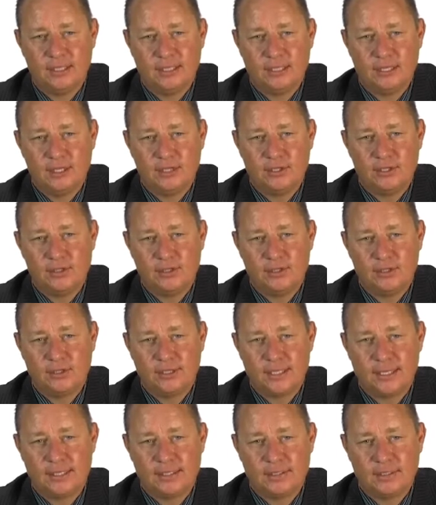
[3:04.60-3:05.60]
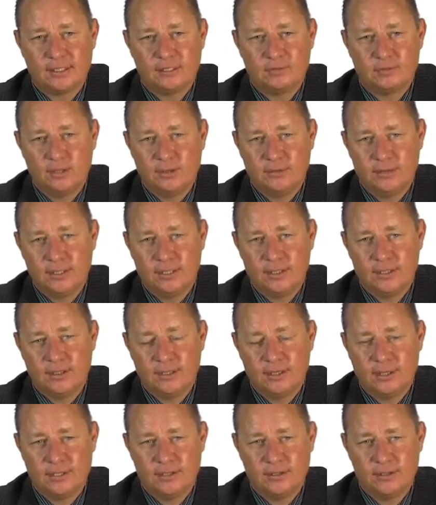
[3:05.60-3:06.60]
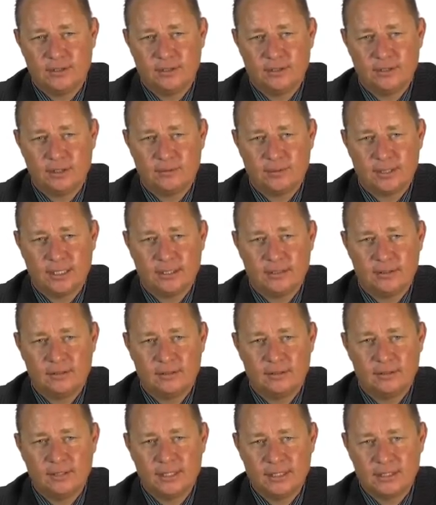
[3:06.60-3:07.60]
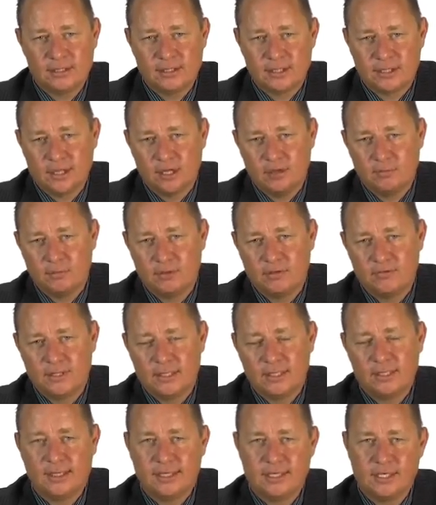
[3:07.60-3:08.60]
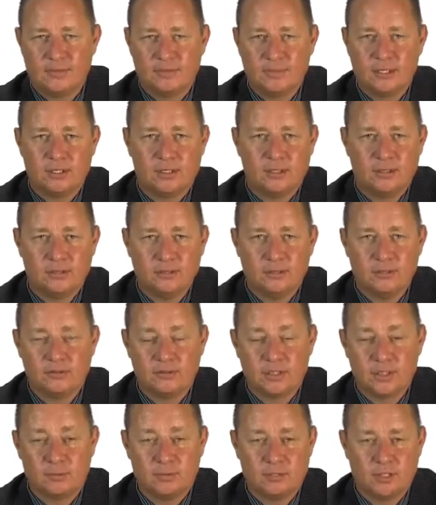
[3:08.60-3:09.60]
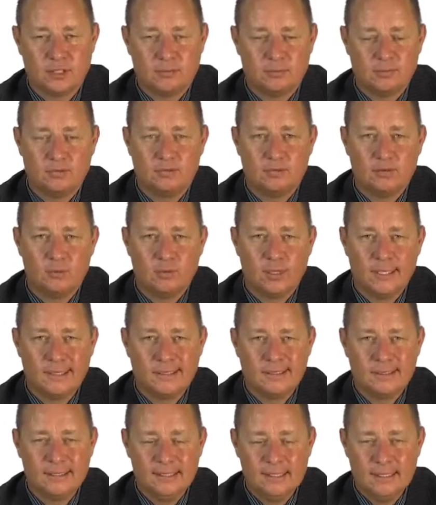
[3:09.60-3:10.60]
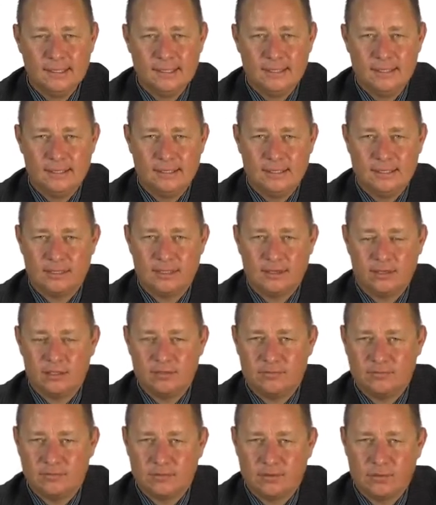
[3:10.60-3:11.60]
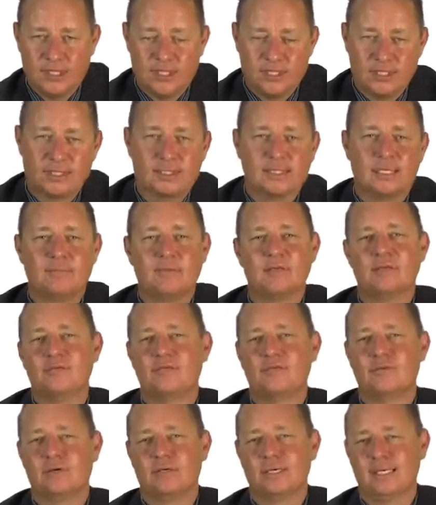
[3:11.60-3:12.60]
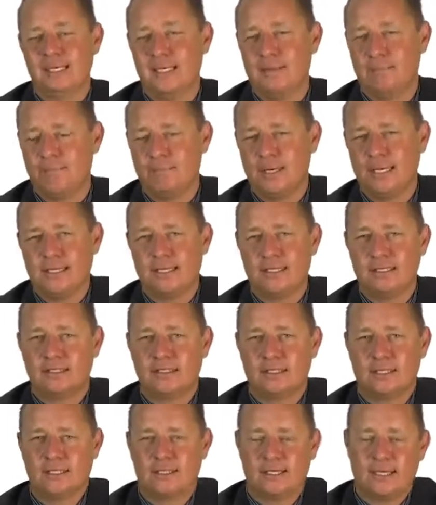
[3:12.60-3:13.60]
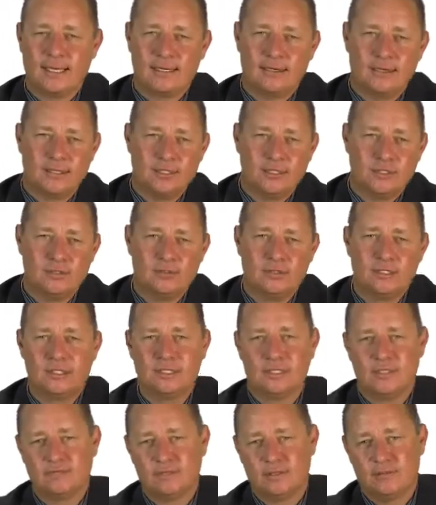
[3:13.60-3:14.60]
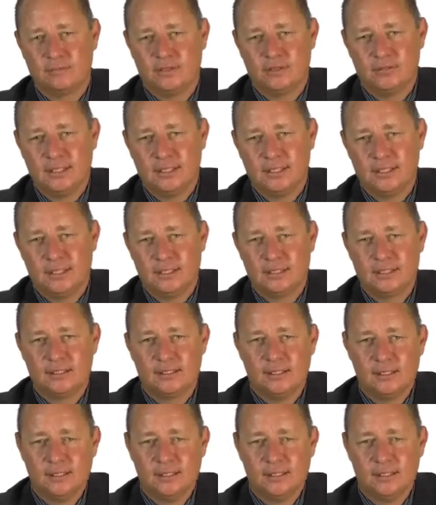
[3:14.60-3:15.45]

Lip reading: need to look at. So what we're going to do is we're going to look at the scope of engagement and who's responsible for what. And there's a lot of questions coming through on independence and can I do this if I'm doing this?